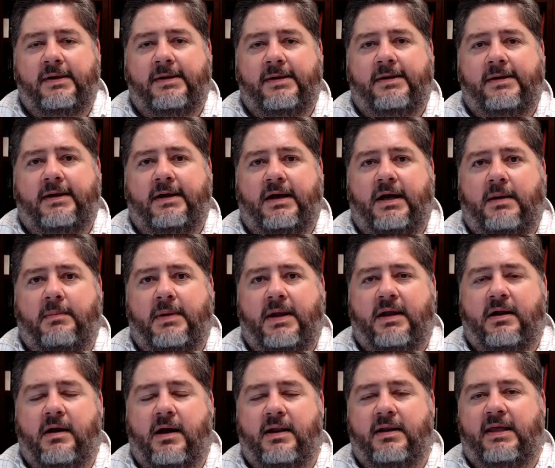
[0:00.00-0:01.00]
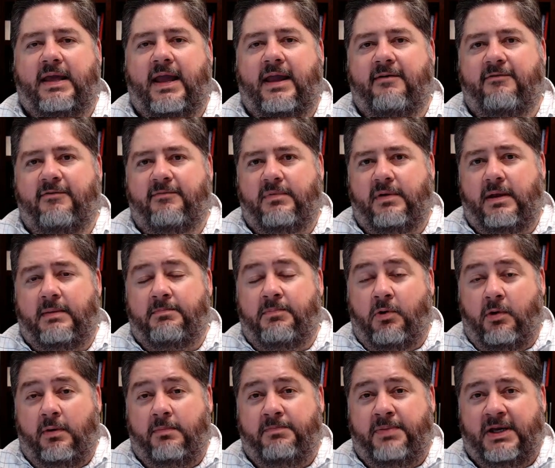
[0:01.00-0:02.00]
Um, and God gave
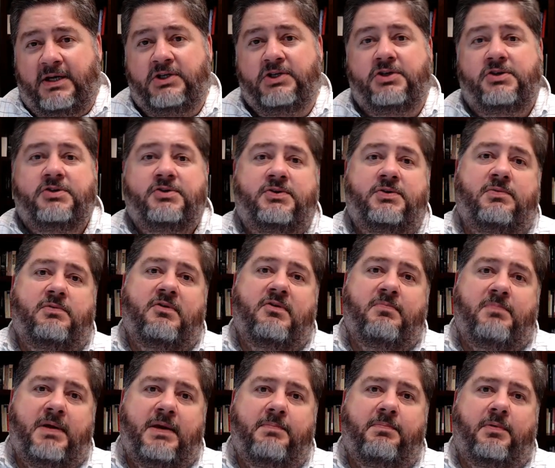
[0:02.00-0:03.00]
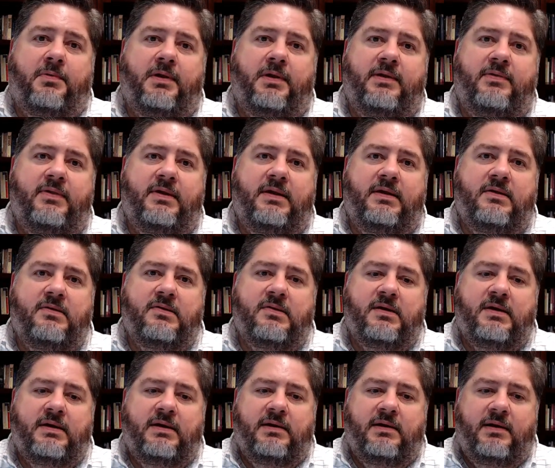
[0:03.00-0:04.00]
important pictures to his people in these,
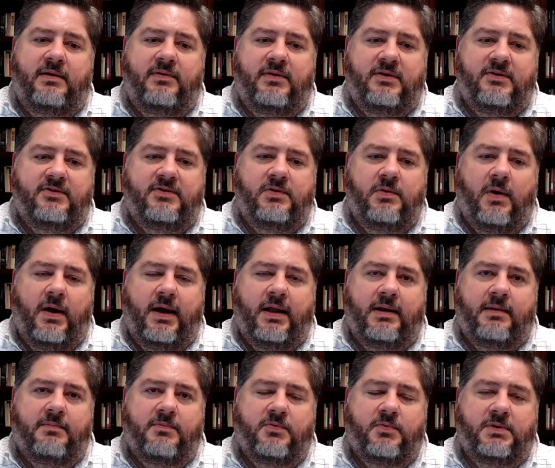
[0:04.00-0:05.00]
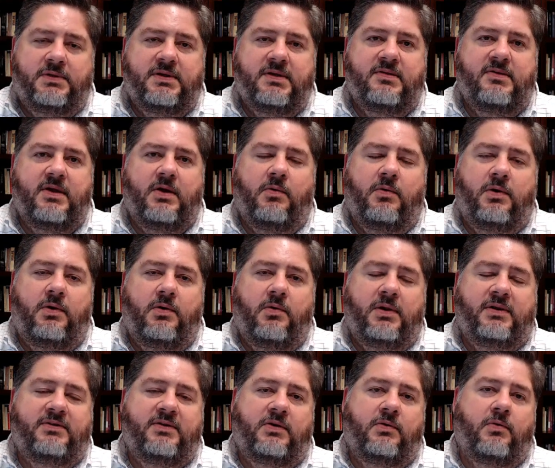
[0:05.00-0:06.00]
in these two items. What does the
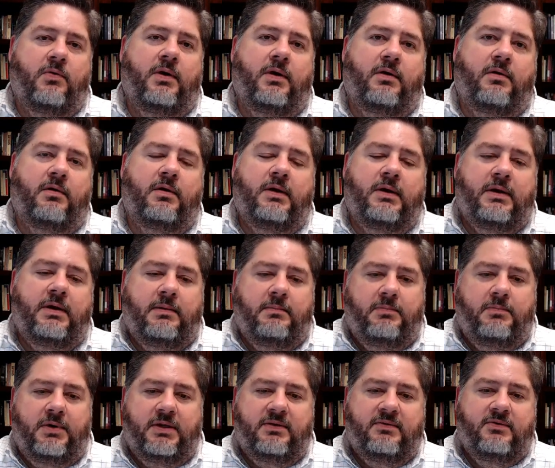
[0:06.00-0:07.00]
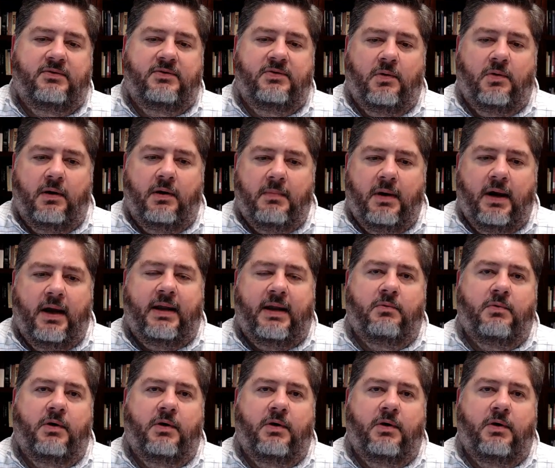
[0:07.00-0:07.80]
anointing oil brings to our mind?